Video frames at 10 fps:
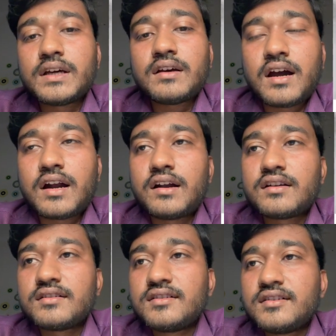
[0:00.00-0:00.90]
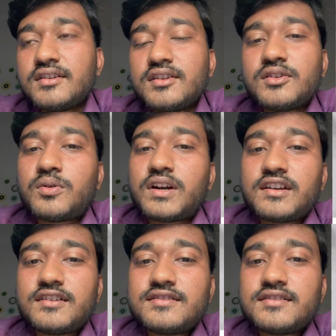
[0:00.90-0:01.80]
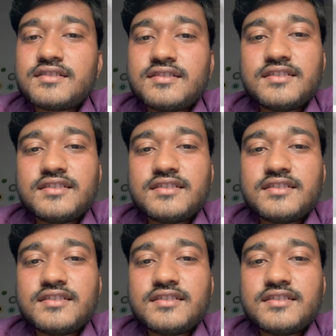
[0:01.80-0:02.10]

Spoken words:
heart. What it is?